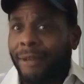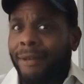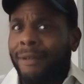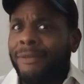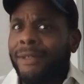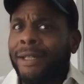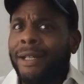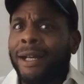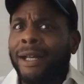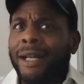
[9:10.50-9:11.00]

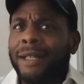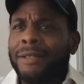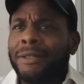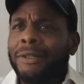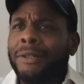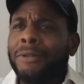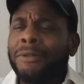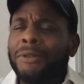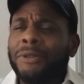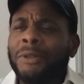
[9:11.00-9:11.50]
Then I got to
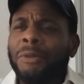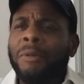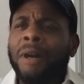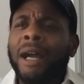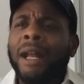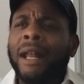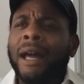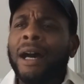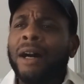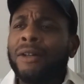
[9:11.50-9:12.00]
go to the
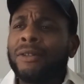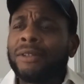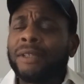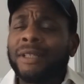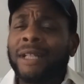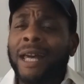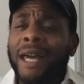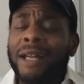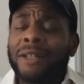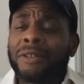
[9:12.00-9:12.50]
White House, and
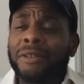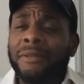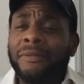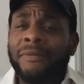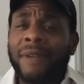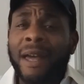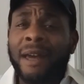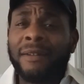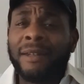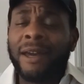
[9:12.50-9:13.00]
I actually
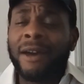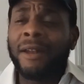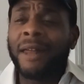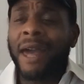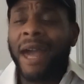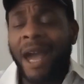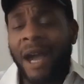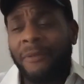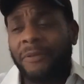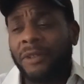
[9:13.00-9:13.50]
found out
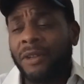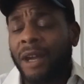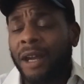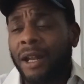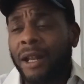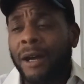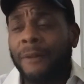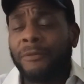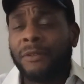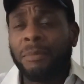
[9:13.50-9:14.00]
after I got
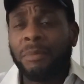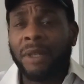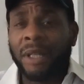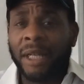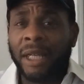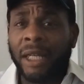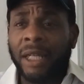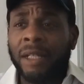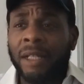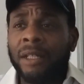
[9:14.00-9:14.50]
off the
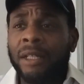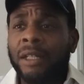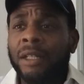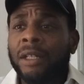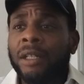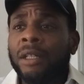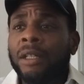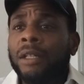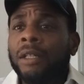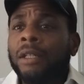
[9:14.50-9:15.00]
plane
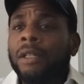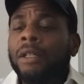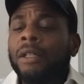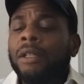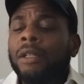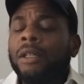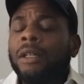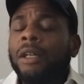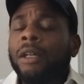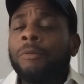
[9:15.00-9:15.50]

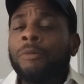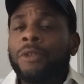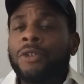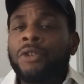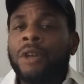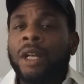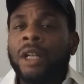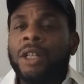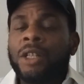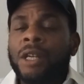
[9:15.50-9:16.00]
and was
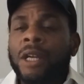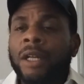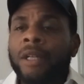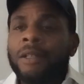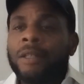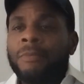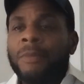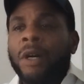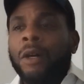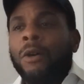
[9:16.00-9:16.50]
trying to check
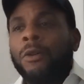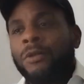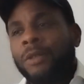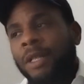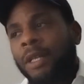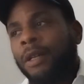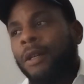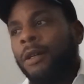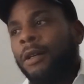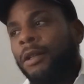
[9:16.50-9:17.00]
into my
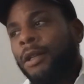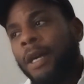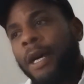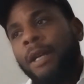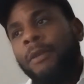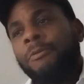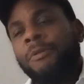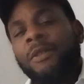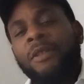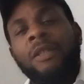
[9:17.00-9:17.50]
hotel. I
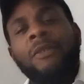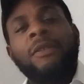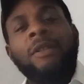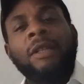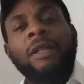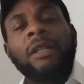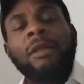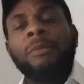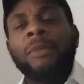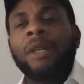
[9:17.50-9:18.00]
had received an
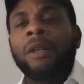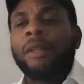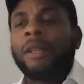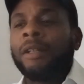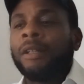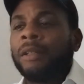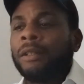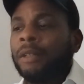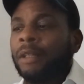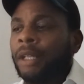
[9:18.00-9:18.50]
email
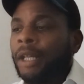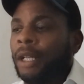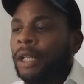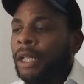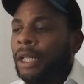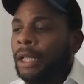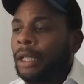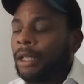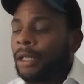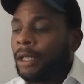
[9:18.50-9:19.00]

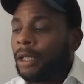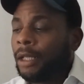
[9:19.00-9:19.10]
letting